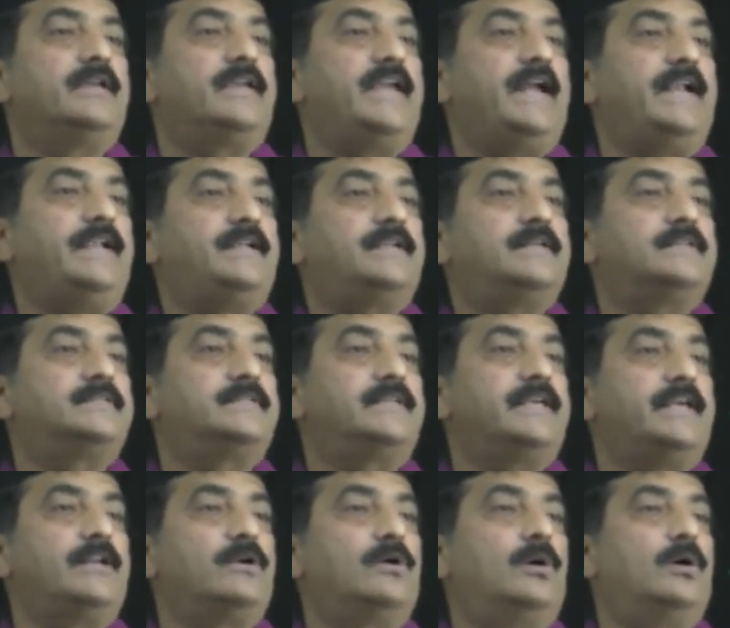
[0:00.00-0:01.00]
ket
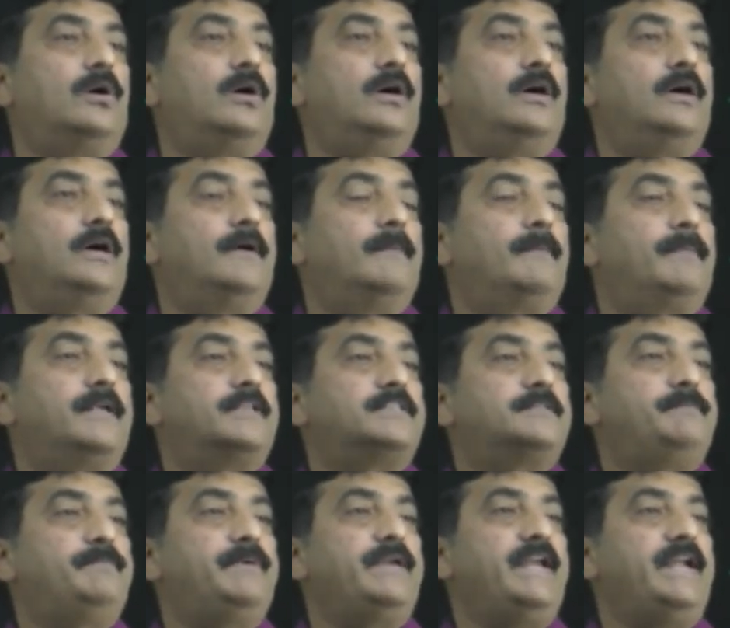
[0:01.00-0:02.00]
0 plus
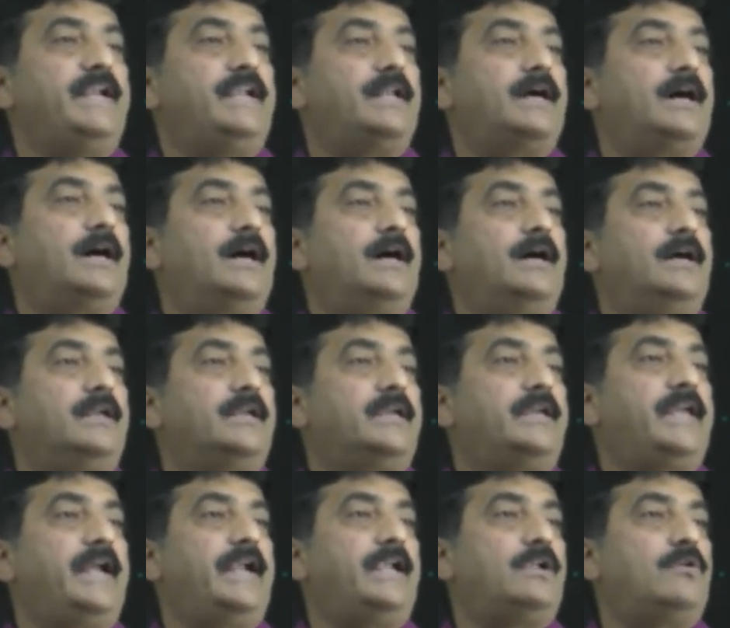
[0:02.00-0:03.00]
beta
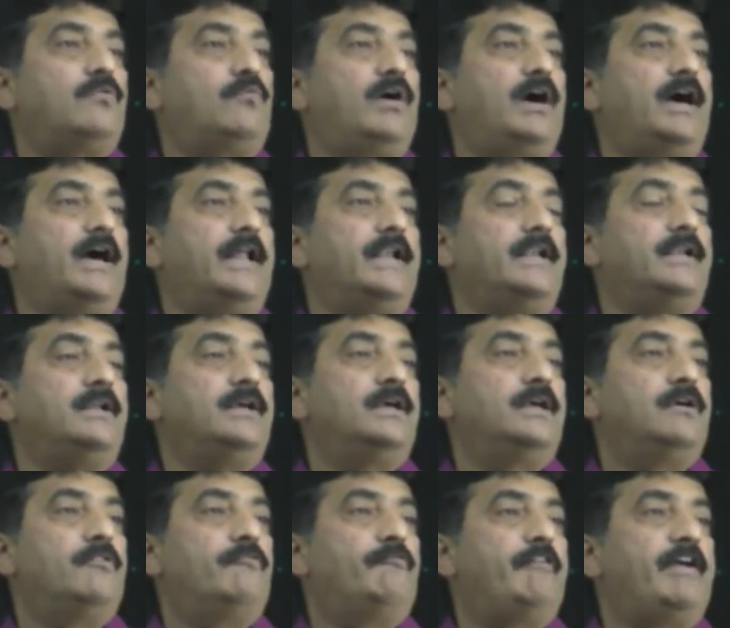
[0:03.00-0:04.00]
ket
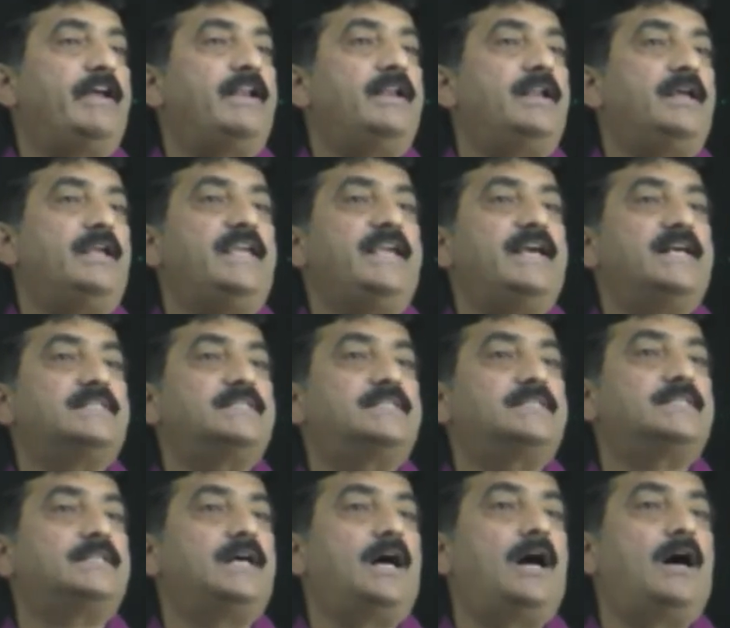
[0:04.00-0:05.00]
1, when
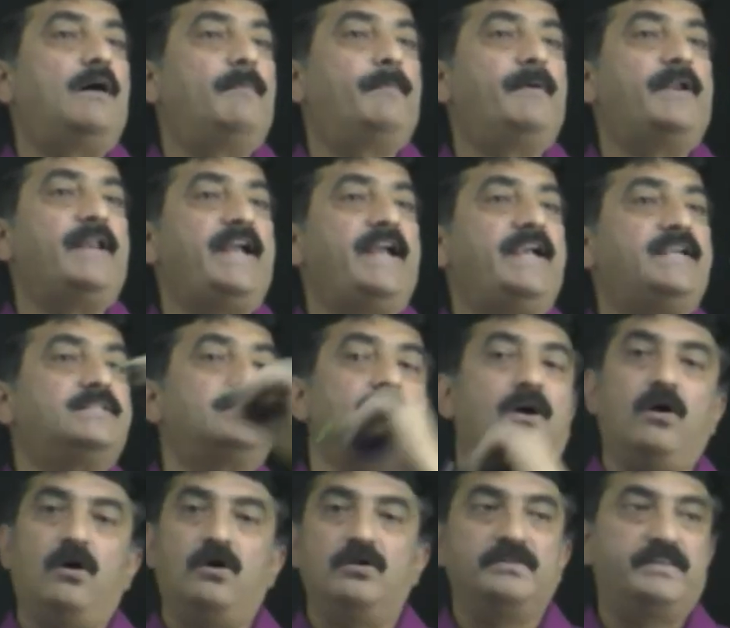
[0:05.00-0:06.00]
S operates
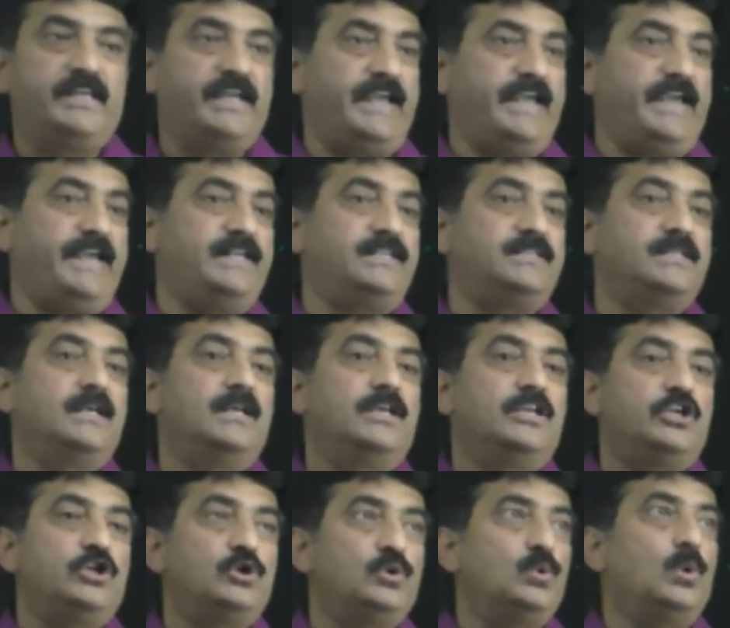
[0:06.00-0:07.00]
on this,
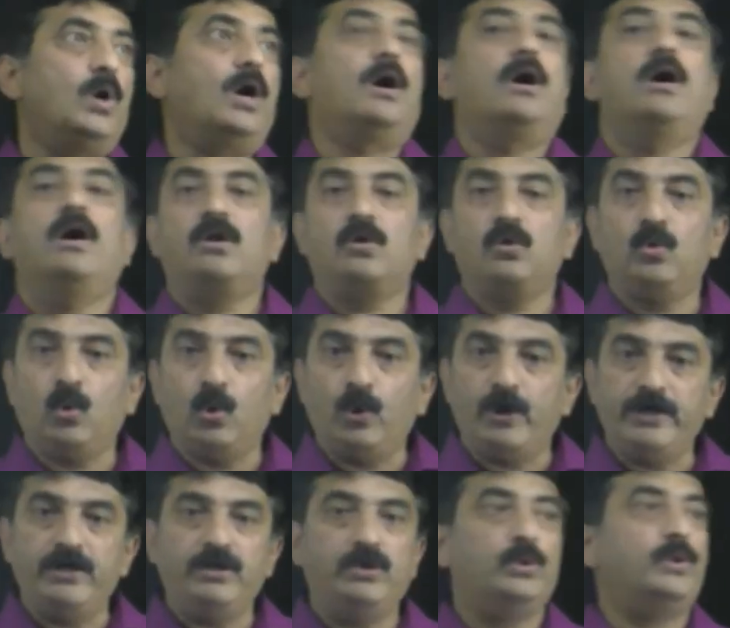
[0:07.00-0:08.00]
you are
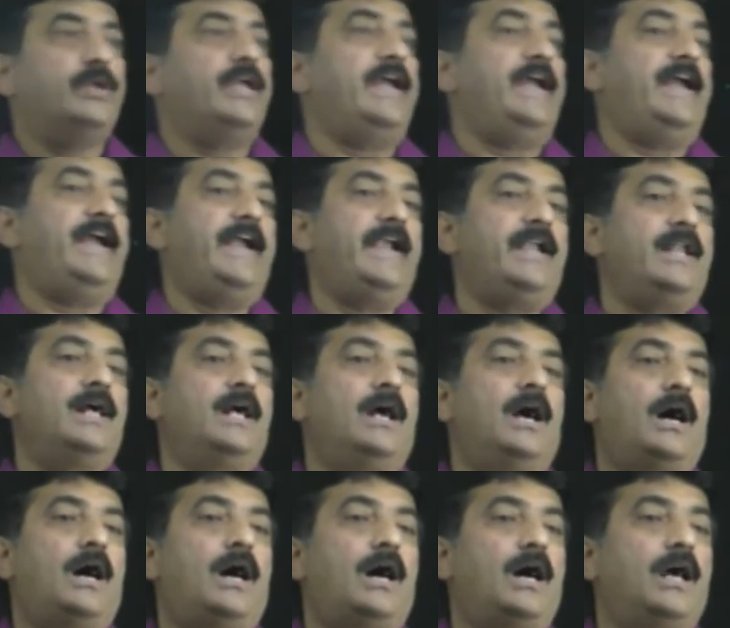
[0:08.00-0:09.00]
going to get
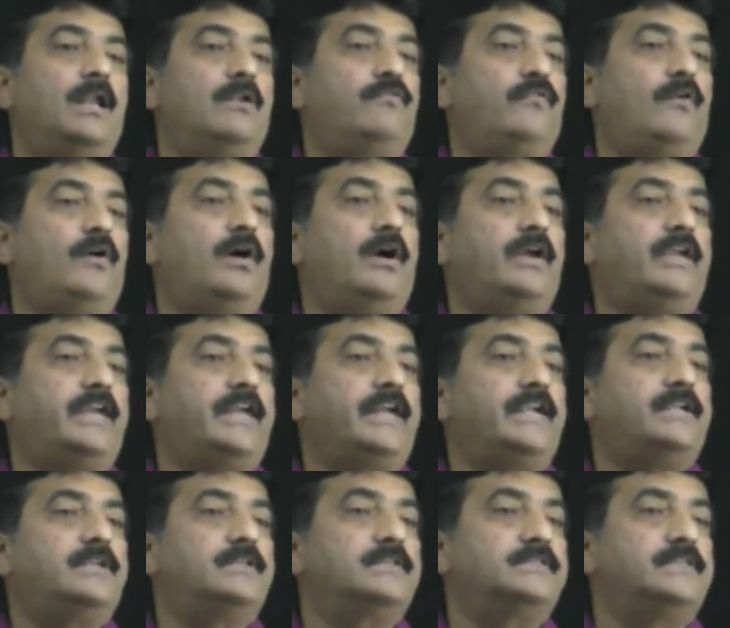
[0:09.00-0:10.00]
alpha
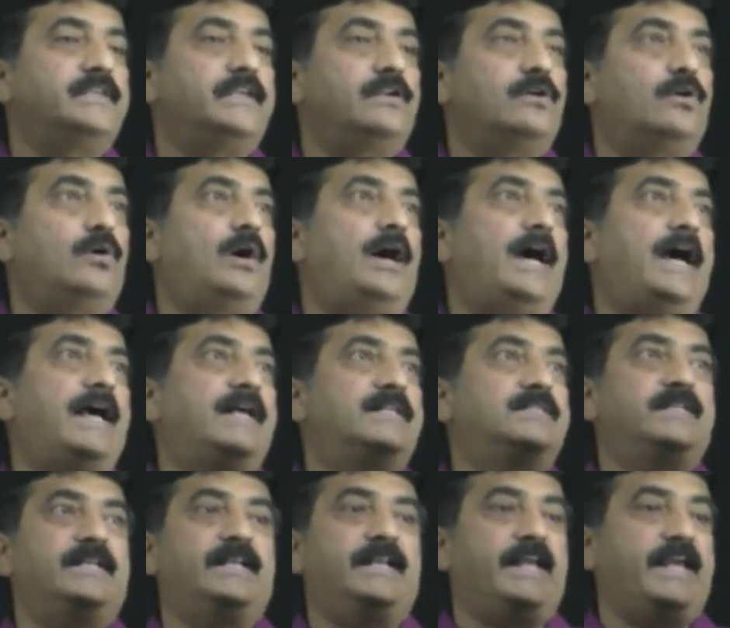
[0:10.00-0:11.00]
ket 0
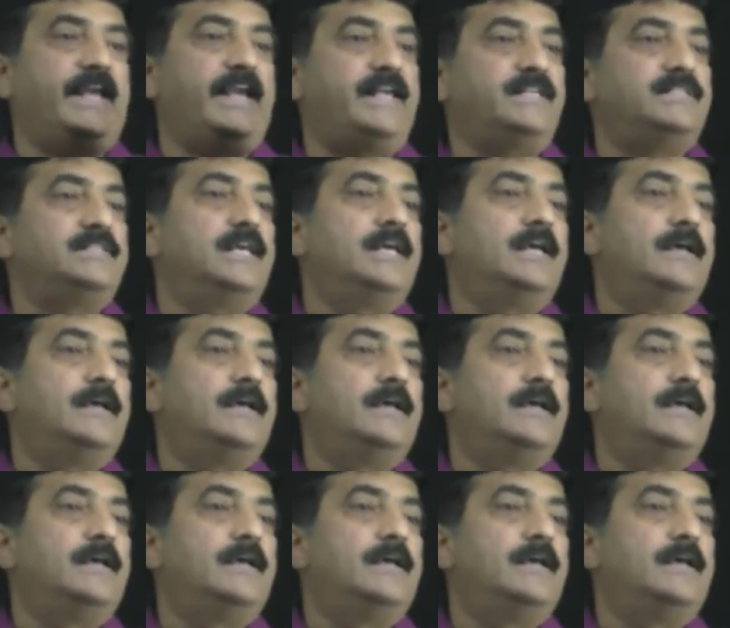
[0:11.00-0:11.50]
as it is